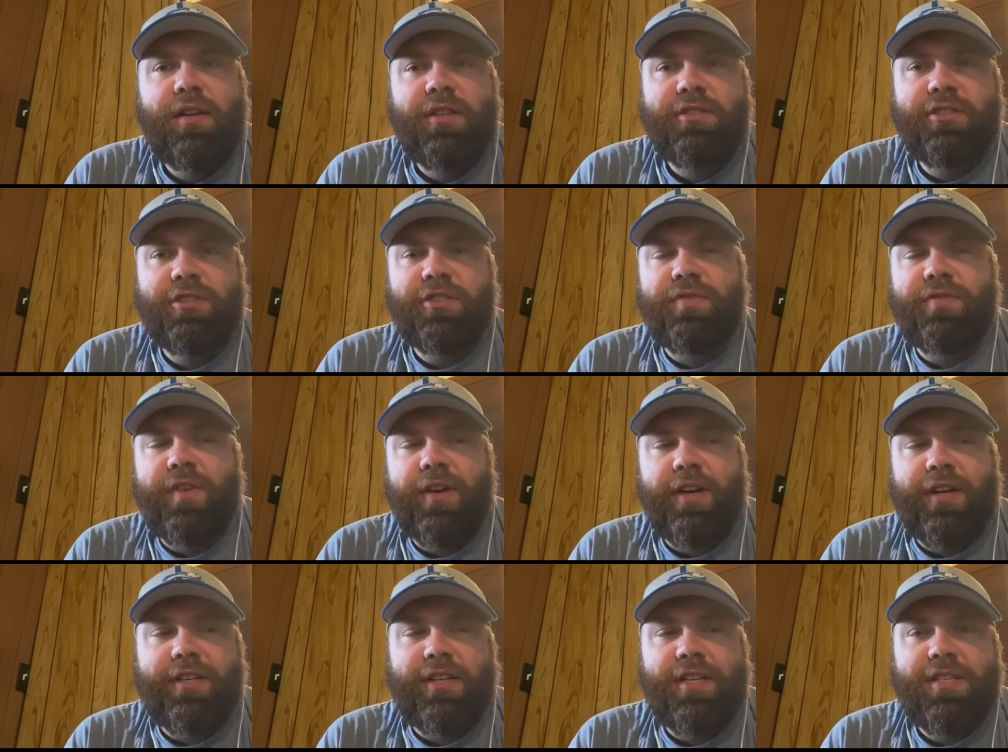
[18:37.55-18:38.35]
Just
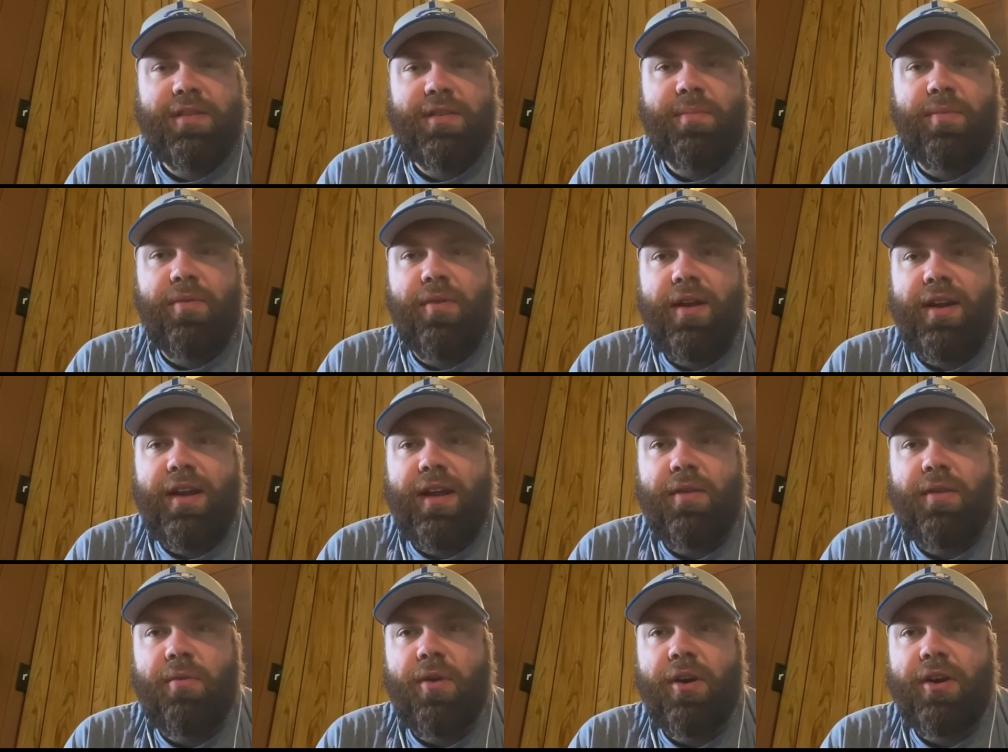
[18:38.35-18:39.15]
very
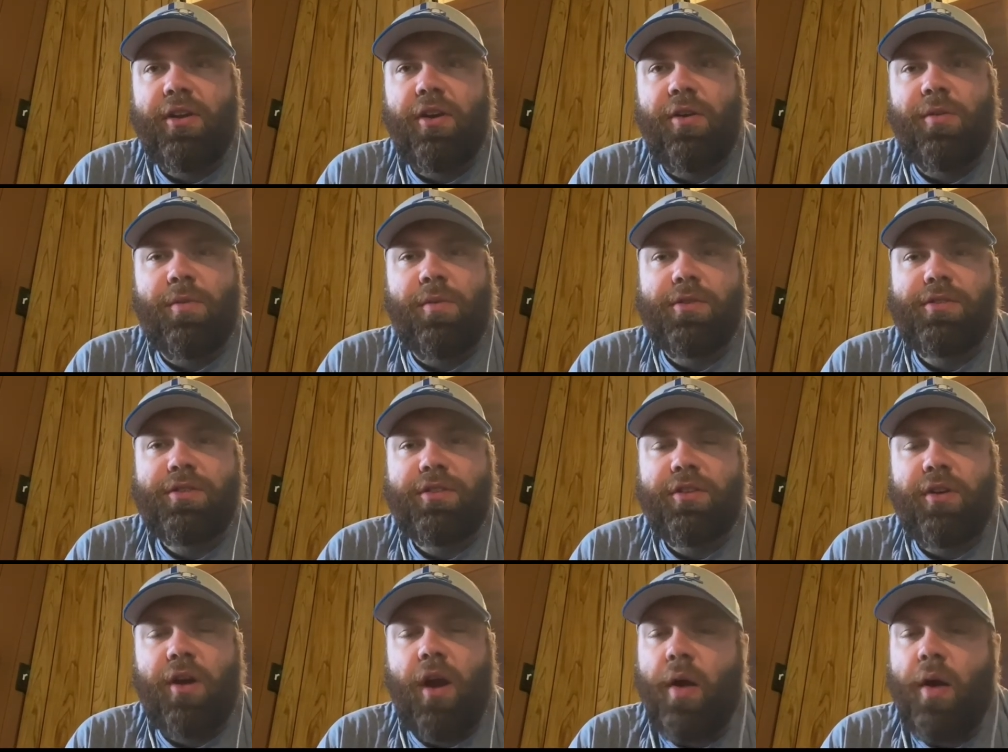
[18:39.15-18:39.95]
disappointing where you
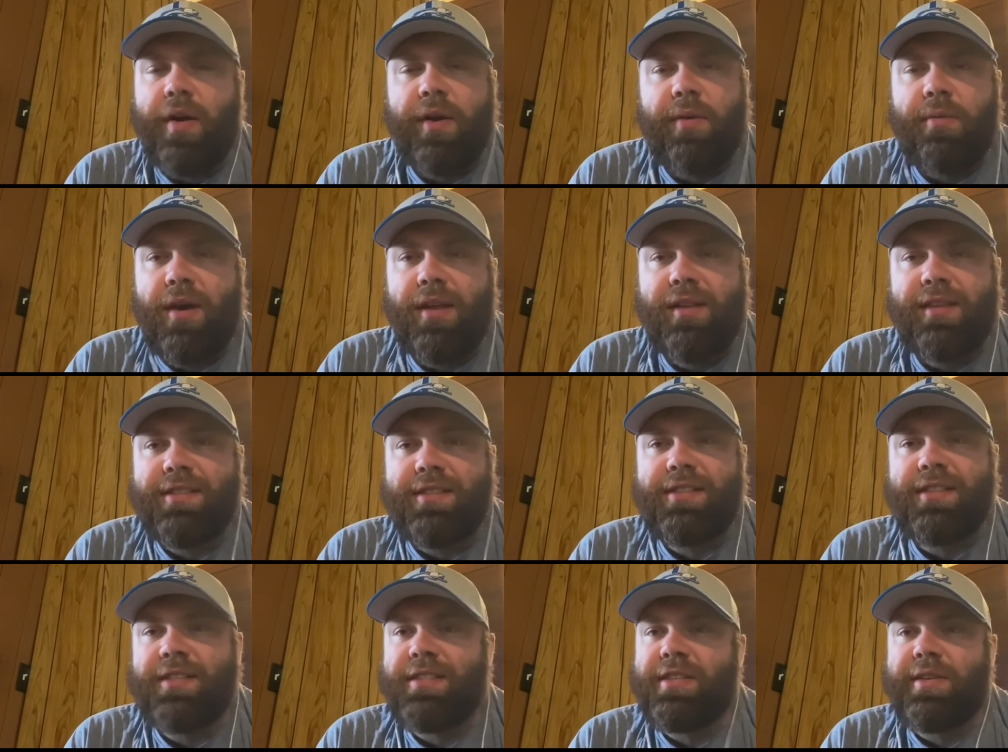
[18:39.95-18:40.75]
already want the
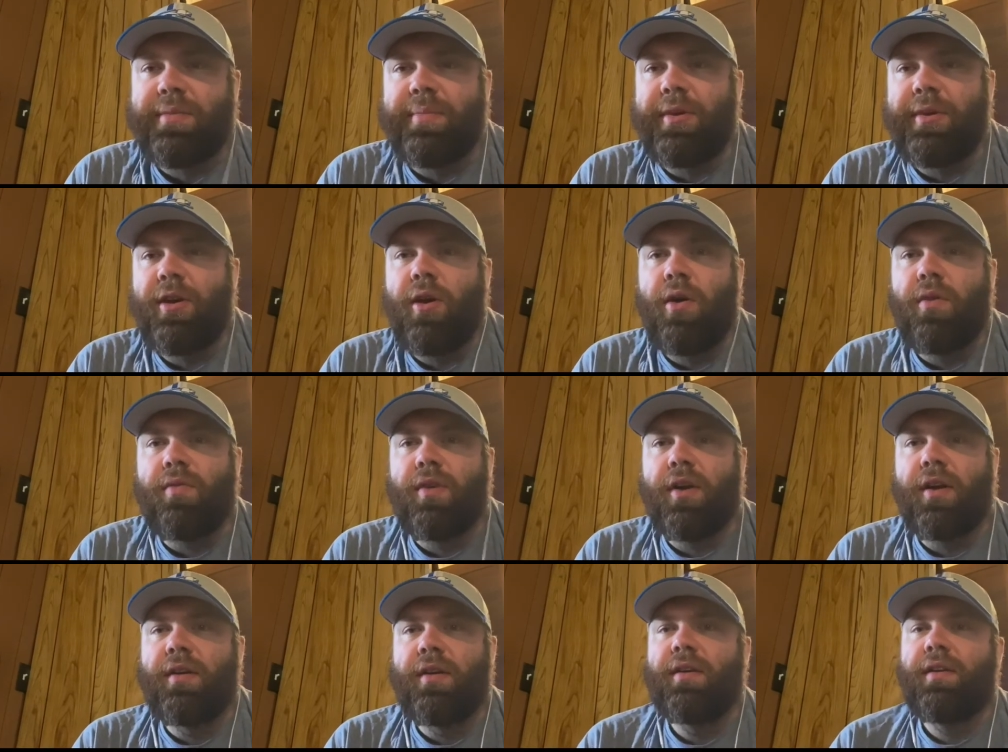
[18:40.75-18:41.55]
season to be
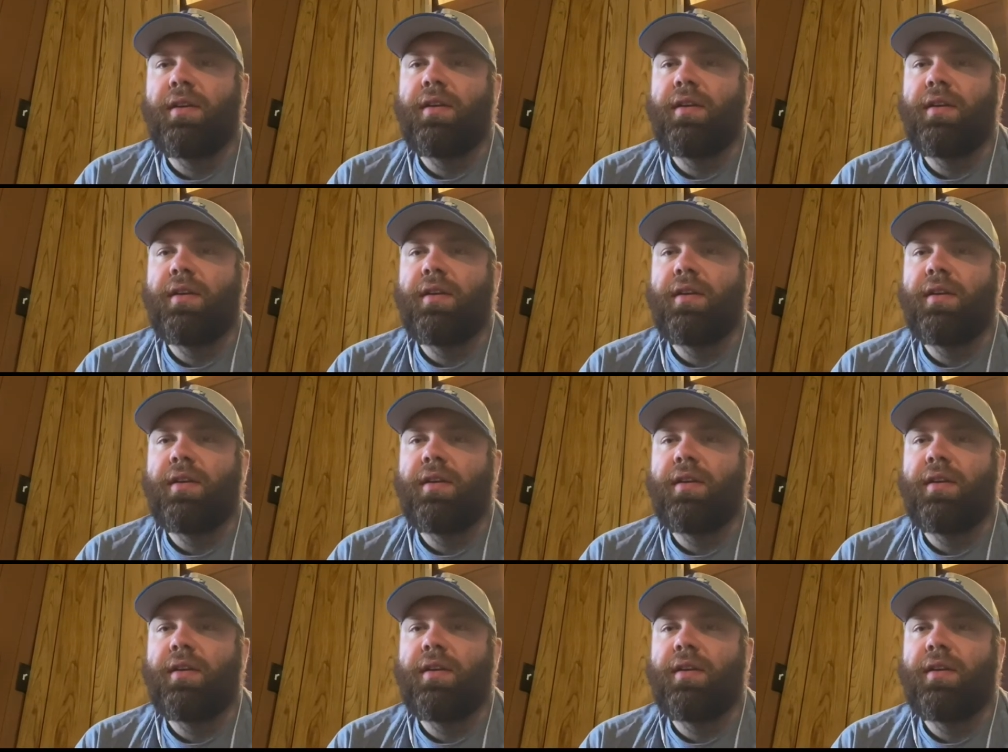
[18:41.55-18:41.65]
over.